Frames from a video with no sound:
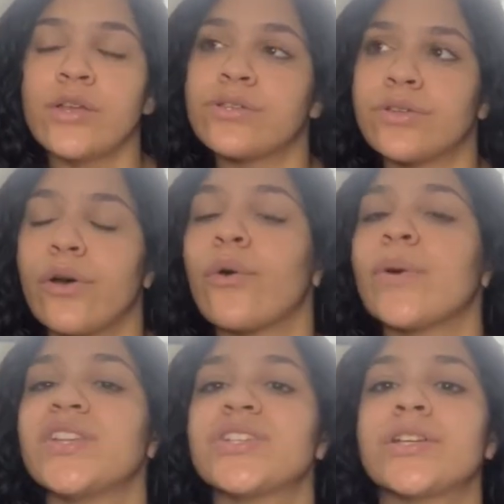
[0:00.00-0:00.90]
So
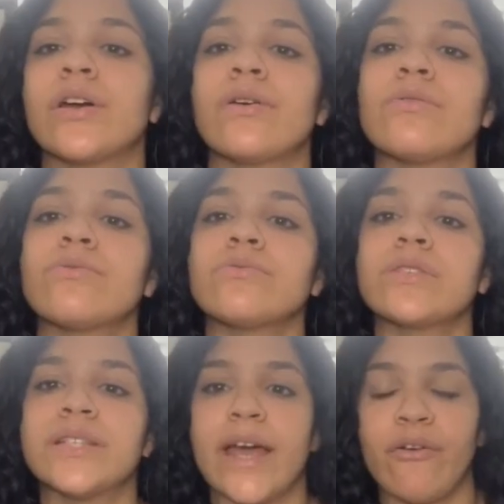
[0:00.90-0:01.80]
when she goes
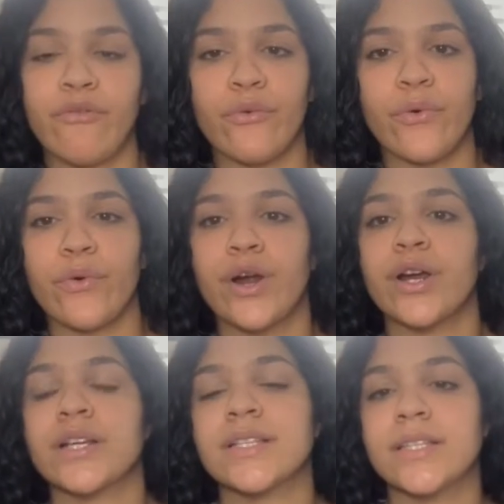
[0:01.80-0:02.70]
down for
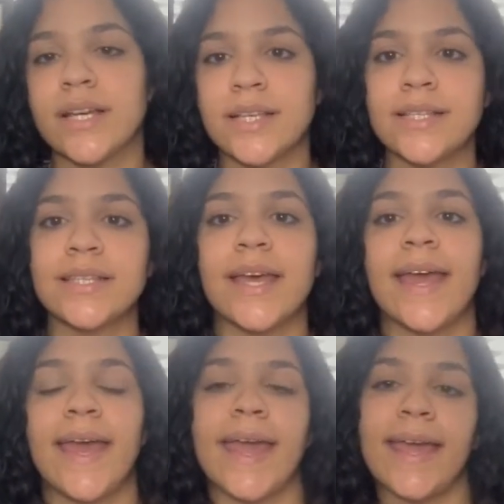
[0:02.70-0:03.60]
her six to
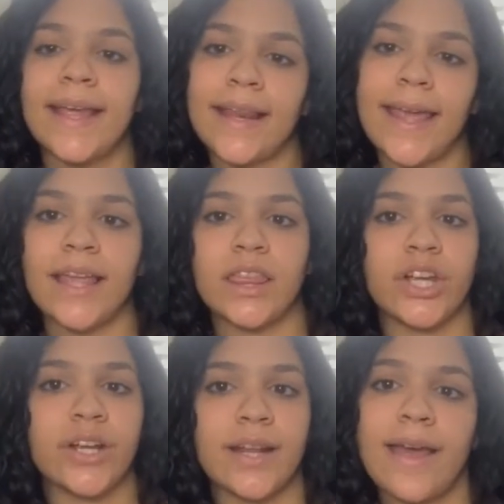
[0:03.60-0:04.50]
eight,
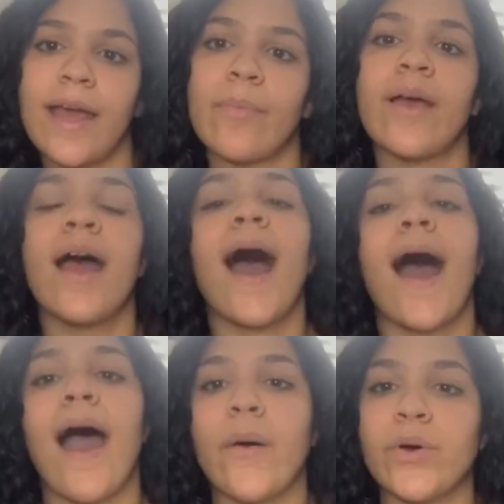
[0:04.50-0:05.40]
8.30 nap,
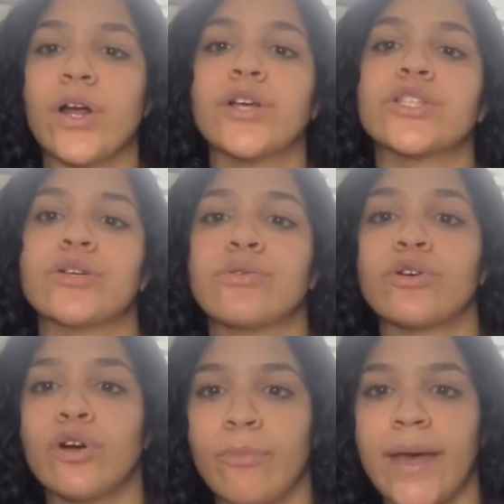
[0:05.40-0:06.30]
I would also
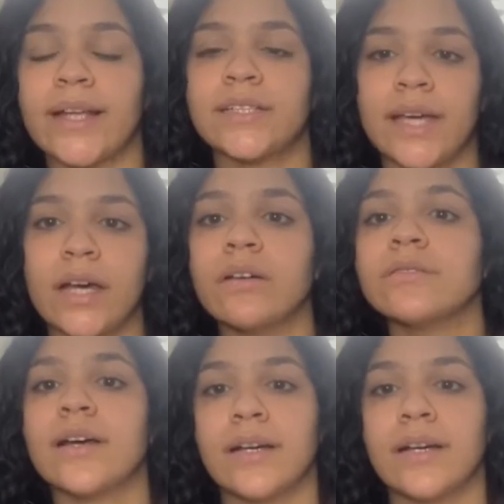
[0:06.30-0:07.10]
go back down.